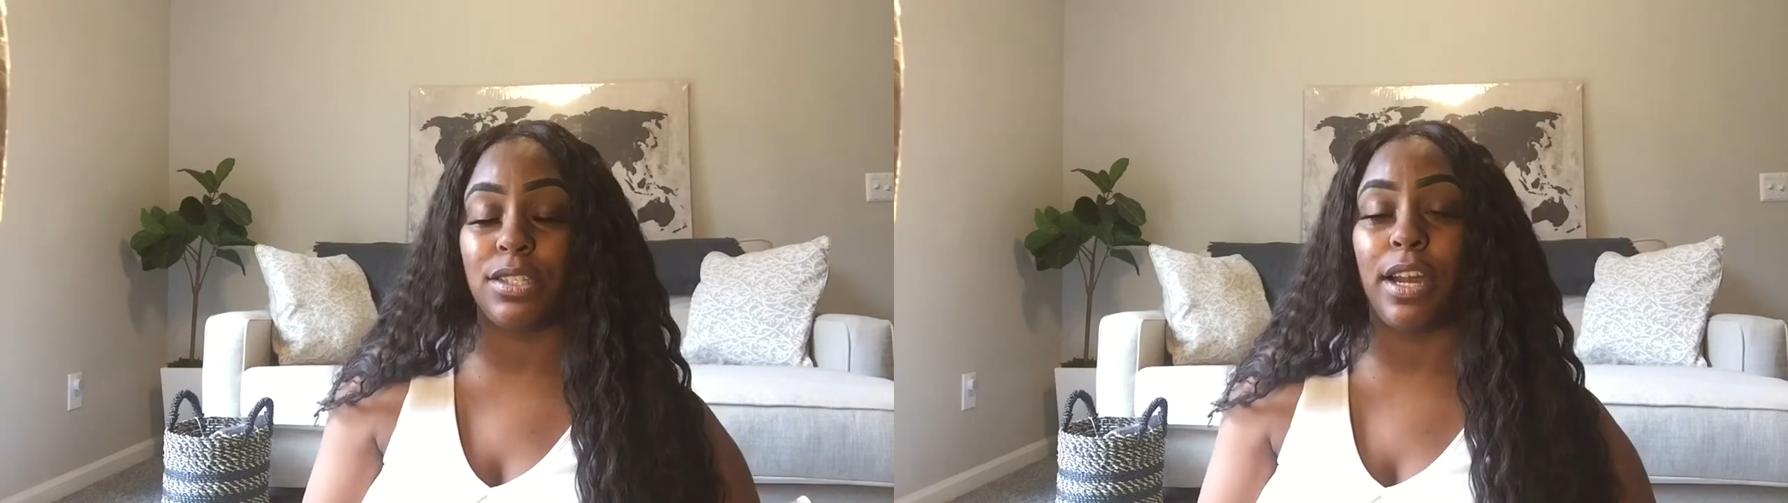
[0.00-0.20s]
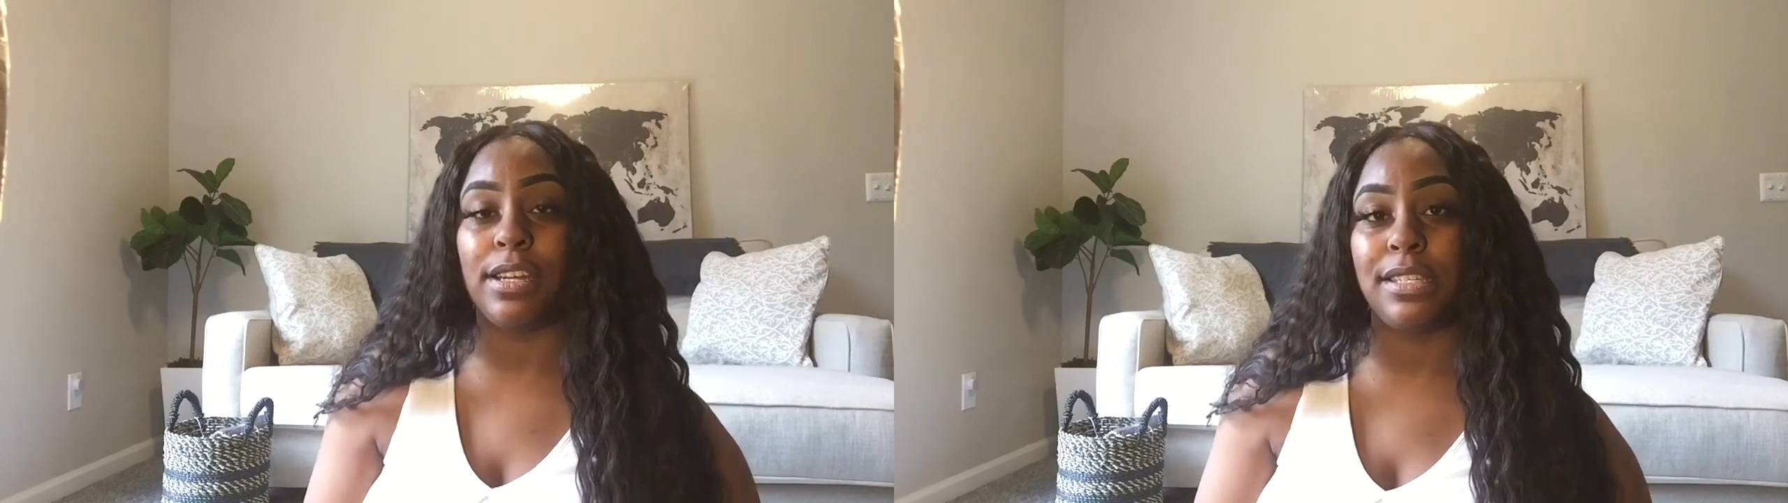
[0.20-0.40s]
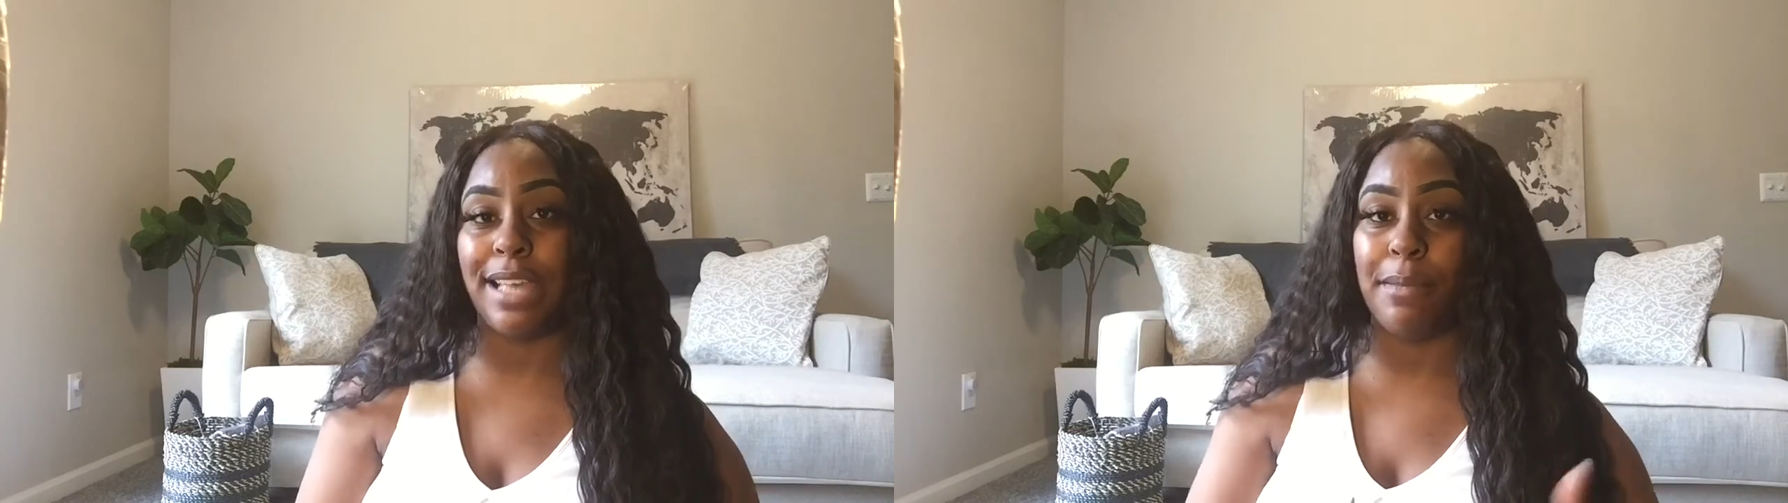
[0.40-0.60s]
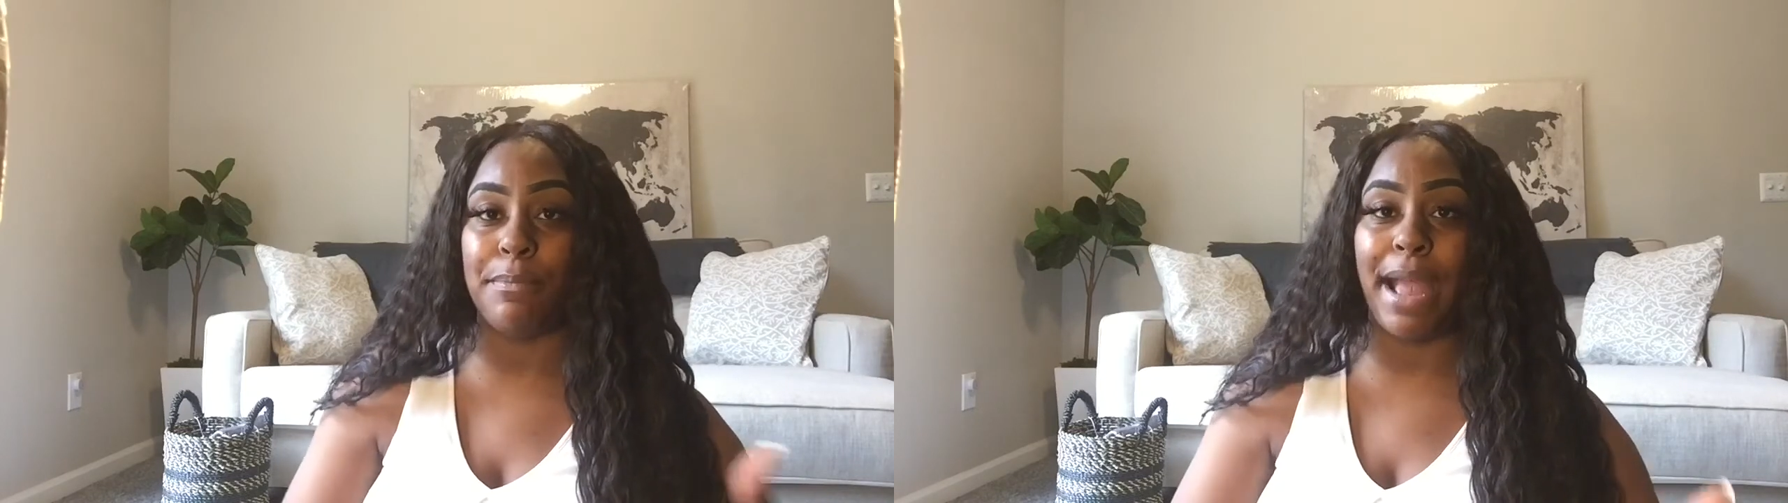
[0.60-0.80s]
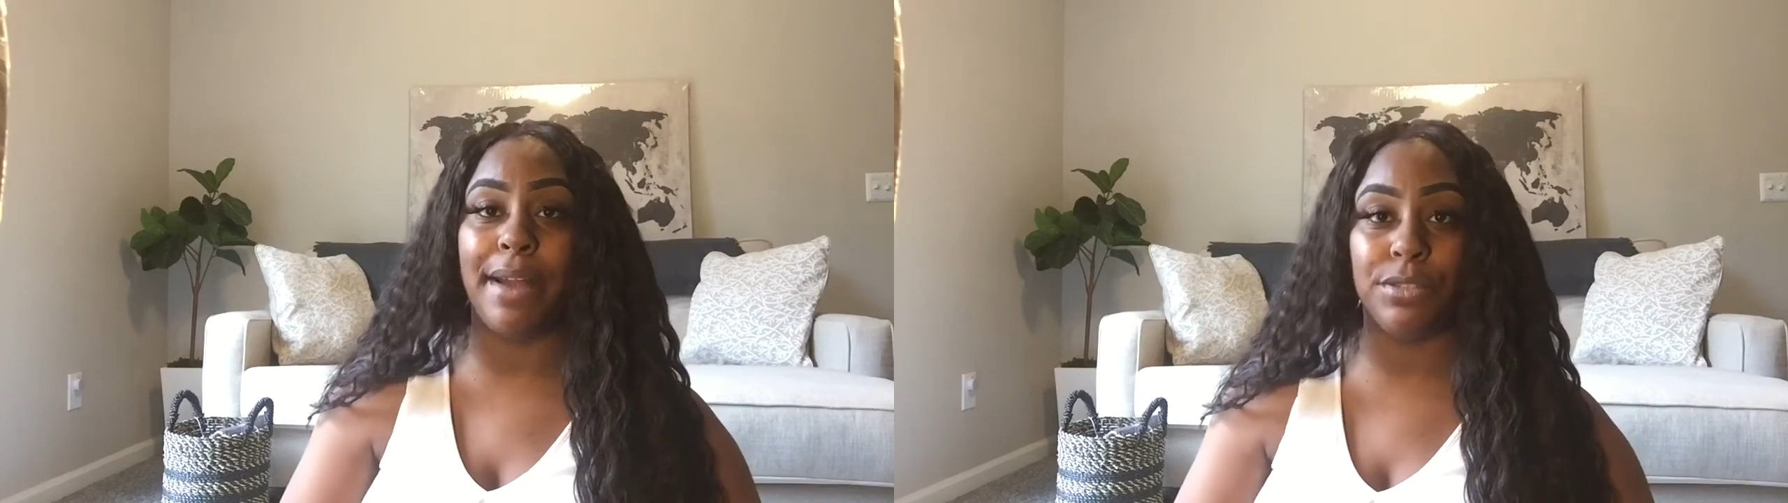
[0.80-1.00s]
start to
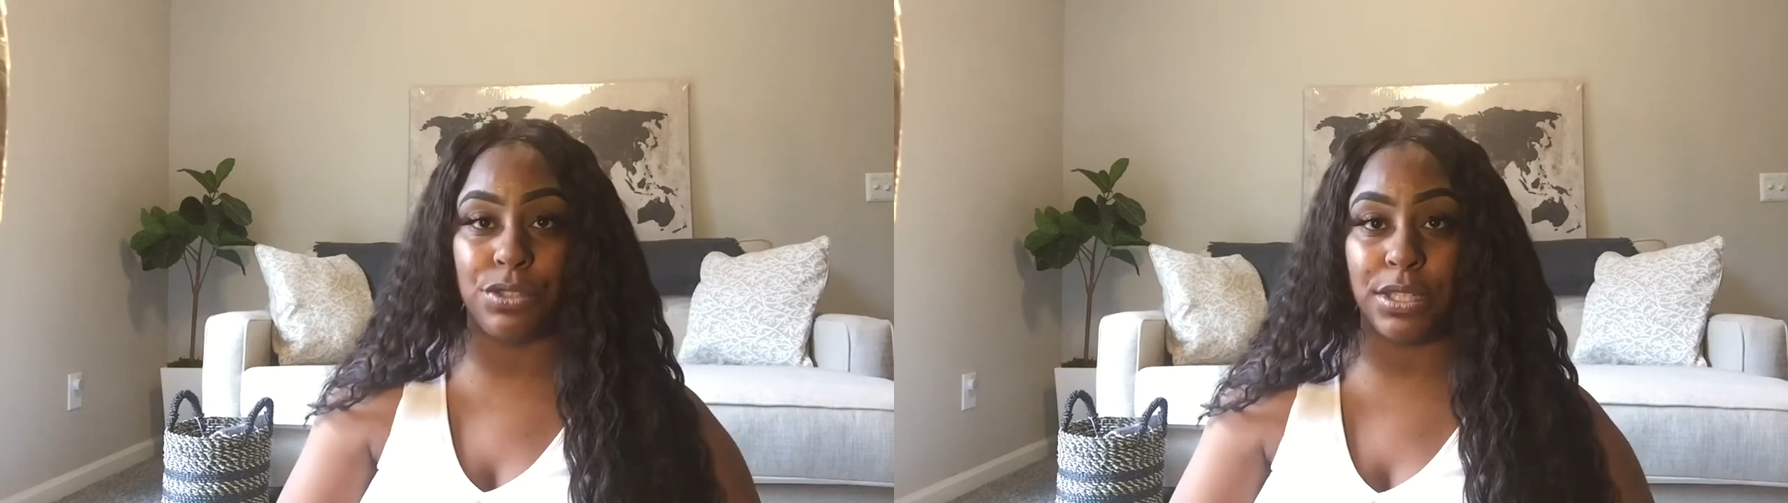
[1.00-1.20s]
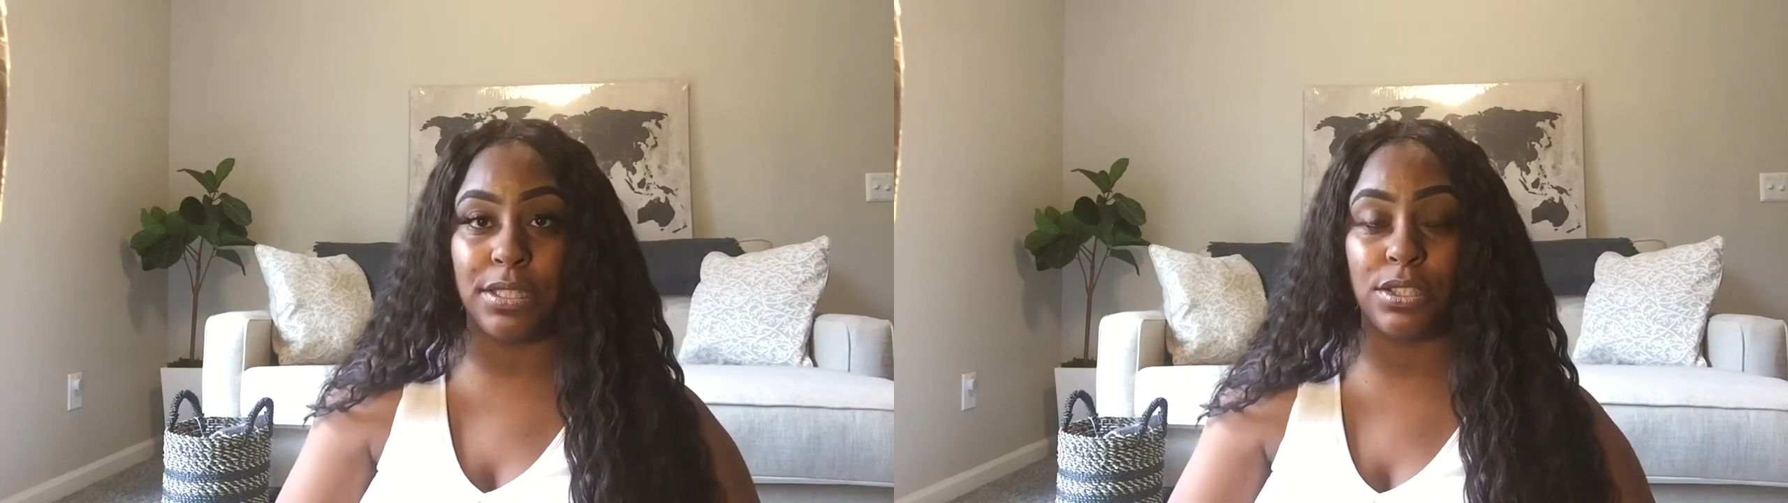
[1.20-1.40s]
set boundaries,